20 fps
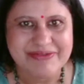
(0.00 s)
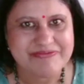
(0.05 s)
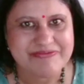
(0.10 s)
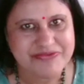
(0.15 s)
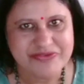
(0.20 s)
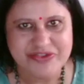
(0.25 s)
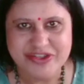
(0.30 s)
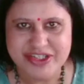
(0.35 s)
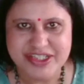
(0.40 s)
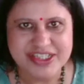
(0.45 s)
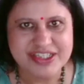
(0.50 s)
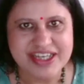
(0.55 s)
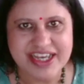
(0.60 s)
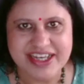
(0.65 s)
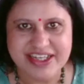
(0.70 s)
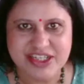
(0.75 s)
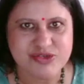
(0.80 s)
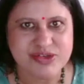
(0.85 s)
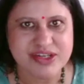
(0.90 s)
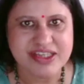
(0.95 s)
which is
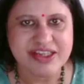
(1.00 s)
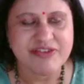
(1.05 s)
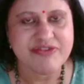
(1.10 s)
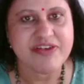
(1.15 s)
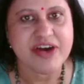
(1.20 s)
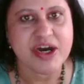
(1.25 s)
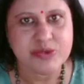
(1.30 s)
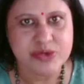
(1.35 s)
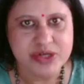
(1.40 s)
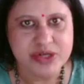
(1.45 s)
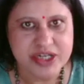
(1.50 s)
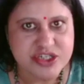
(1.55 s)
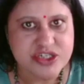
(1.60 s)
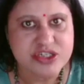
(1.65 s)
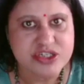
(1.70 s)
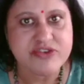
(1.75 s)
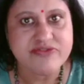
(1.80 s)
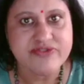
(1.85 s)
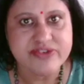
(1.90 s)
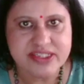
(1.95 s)
actually the
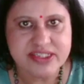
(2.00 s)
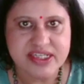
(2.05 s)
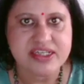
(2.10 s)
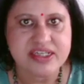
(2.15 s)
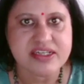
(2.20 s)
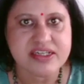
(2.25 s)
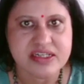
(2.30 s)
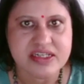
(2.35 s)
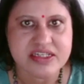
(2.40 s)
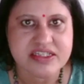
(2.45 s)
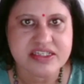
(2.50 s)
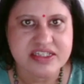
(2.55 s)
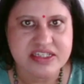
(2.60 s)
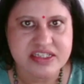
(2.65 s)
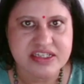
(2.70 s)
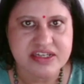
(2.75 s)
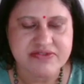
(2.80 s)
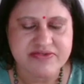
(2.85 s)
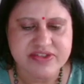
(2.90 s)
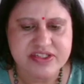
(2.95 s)
foundation of a generalist
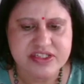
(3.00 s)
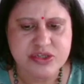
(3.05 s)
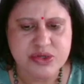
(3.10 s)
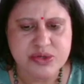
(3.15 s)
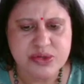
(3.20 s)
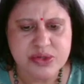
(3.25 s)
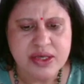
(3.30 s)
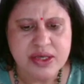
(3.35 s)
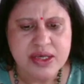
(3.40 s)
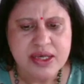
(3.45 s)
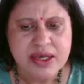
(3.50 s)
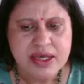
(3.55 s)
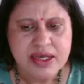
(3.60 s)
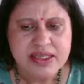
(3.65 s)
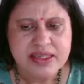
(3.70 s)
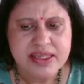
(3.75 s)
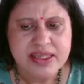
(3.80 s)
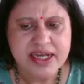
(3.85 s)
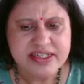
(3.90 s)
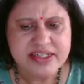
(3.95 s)
service. So
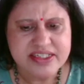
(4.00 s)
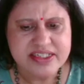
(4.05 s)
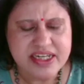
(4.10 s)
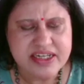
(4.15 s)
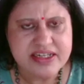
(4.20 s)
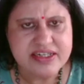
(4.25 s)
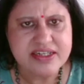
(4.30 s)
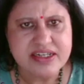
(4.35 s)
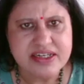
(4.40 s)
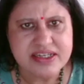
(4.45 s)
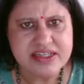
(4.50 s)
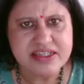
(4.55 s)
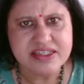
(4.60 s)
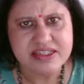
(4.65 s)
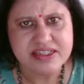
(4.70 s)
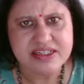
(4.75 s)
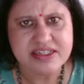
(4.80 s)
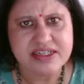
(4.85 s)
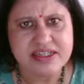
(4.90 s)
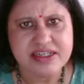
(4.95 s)
that
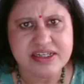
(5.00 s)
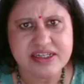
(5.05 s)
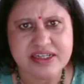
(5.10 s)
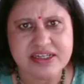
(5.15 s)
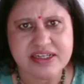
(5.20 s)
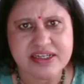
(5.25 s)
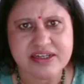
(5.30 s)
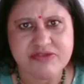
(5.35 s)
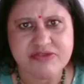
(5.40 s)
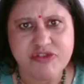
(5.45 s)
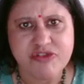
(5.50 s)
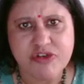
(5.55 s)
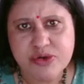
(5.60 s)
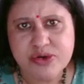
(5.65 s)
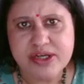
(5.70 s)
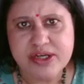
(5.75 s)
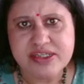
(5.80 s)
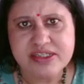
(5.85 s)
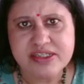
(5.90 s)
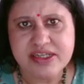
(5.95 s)
generalist
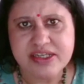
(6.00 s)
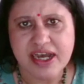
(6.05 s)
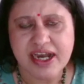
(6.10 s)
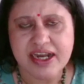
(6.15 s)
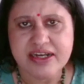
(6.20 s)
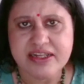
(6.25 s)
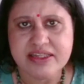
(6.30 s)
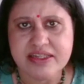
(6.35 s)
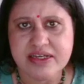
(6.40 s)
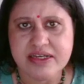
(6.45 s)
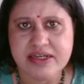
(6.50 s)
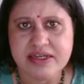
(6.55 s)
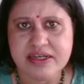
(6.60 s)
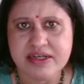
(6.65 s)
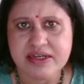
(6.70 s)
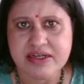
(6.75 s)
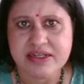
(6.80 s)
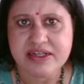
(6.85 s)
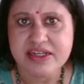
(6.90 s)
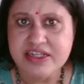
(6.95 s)
focus and
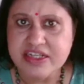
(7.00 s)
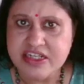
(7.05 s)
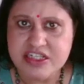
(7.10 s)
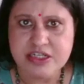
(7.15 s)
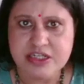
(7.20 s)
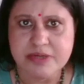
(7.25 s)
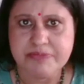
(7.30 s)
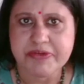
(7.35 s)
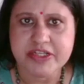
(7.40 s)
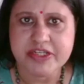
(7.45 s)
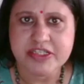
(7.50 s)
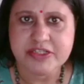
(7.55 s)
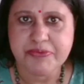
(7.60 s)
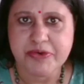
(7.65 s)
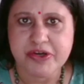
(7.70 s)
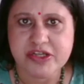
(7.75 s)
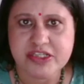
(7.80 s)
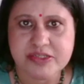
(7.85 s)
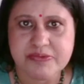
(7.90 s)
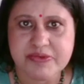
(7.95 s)
the leadership
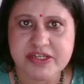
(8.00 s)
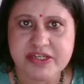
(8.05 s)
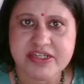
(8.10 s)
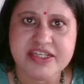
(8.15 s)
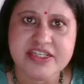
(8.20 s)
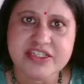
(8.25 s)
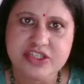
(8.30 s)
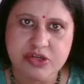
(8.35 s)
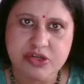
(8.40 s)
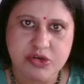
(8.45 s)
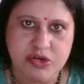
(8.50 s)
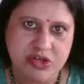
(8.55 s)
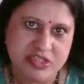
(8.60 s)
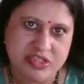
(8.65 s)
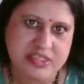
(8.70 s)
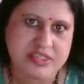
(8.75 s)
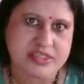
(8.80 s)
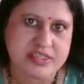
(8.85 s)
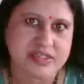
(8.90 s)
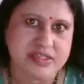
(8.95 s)
responsibility is a
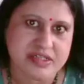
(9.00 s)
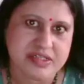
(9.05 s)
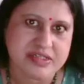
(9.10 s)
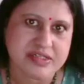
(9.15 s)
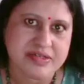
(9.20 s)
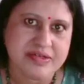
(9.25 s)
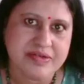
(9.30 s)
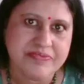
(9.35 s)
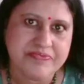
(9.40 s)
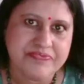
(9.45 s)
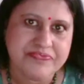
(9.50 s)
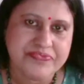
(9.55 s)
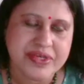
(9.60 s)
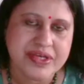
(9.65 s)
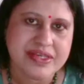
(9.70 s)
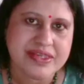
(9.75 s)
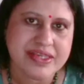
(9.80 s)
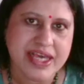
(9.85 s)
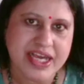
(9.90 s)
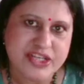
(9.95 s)
constant.
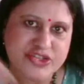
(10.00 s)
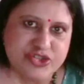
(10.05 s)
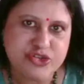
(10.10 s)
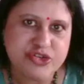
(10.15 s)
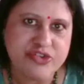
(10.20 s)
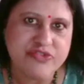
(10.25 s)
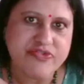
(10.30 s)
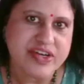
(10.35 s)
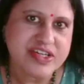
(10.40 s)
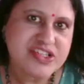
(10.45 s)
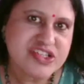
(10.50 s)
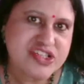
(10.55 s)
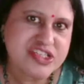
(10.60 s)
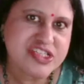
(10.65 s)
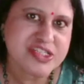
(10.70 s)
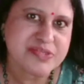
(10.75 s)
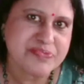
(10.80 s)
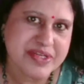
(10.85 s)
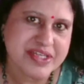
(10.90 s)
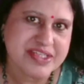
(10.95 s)
The actual
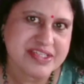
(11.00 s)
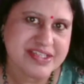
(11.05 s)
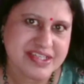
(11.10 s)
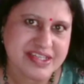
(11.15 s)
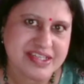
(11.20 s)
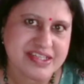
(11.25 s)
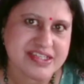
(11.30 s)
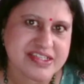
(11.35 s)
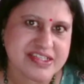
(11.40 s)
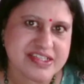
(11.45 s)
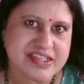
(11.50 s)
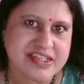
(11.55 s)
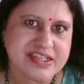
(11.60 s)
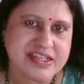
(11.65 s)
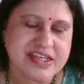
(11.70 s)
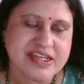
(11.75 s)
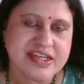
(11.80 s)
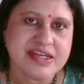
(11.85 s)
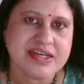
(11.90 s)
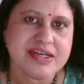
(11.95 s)
functions may change,
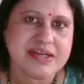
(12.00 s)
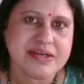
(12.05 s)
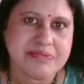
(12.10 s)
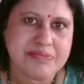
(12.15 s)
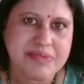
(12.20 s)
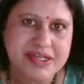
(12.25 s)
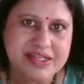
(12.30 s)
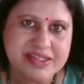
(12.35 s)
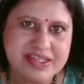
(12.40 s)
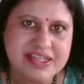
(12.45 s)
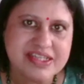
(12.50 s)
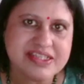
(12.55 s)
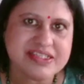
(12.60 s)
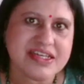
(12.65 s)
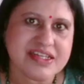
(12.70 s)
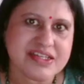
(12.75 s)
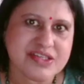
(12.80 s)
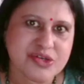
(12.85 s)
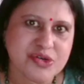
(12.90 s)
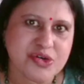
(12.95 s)
but these are
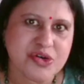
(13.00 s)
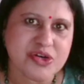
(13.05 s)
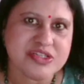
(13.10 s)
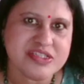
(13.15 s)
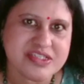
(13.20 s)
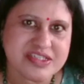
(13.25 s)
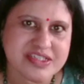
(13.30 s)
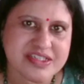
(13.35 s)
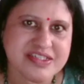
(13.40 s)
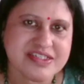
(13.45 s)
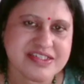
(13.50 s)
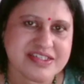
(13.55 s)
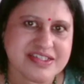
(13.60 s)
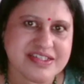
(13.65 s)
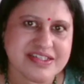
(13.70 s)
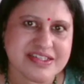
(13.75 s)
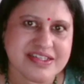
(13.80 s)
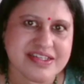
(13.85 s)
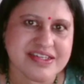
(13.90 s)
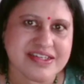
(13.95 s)
the constants
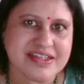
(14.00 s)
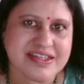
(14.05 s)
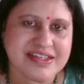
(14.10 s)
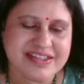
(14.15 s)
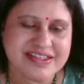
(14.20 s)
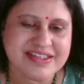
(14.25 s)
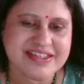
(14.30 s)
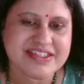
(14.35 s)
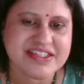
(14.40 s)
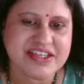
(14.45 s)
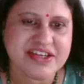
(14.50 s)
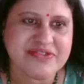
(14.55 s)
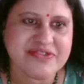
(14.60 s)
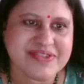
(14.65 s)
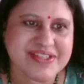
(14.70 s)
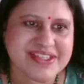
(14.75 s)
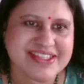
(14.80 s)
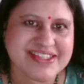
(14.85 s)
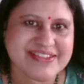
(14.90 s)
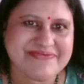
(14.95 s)
in the
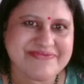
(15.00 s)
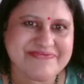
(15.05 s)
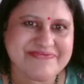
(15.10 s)
service.